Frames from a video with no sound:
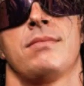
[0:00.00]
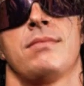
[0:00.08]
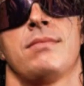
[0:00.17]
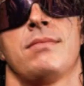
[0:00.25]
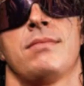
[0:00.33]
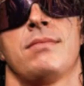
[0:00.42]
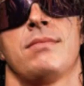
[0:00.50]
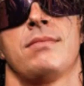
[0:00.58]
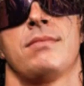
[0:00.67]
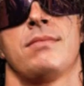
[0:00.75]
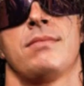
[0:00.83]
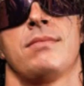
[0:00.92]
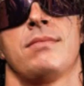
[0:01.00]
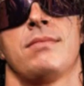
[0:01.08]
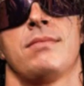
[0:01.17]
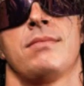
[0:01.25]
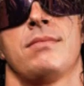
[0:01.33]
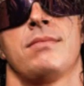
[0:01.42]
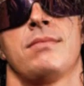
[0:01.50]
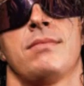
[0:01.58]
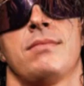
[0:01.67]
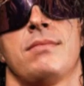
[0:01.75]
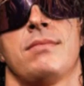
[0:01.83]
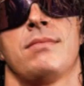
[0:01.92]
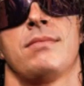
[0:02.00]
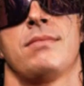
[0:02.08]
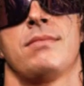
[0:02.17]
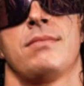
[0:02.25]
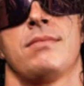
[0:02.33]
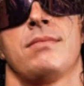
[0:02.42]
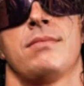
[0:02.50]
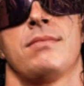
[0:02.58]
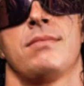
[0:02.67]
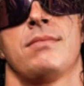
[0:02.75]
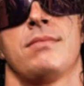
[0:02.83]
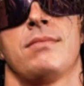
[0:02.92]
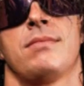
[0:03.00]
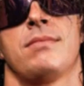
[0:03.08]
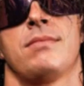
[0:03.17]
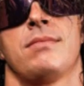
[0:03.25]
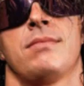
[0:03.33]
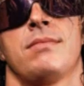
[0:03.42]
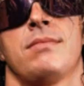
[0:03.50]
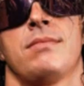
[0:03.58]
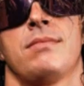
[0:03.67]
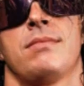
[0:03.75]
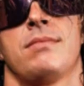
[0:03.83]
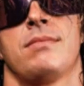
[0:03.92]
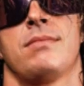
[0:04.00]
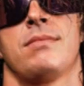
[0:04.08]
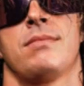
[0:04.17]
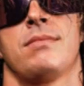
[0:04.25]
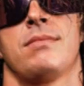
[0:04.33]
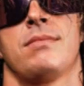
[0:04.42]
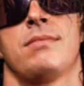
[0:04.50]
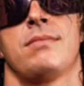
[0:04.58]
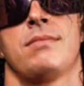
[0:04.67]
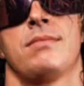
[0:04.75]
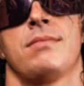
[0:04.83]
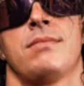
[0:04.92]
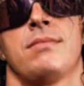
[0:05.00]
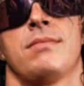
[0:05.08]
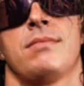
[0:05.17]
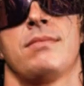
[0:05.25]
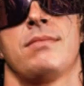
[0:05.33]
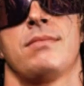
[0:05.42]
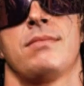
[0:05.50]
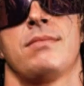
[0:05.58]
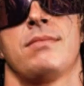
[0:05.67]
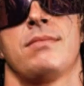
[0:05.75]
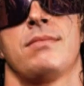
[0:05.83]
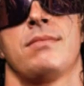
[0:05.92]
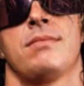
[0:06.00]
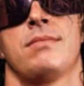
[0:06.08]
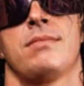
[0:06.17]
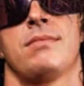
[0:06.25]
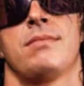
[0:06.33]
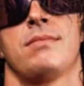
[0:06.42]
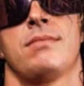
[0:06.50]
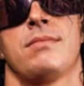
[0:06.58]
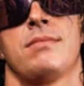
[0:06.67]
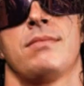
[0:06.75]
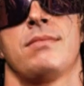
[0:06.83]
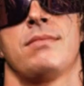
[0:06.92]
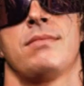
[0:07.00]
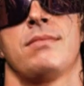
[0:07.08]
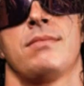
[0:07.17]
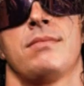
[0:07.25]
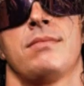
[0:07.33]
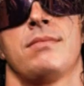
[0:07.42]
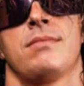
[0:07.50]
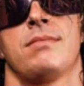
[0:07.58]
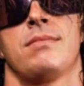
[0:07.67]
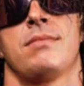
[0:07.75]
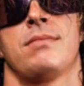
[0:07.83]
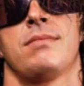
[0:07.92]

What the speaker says: No words are spoken by the person on screen.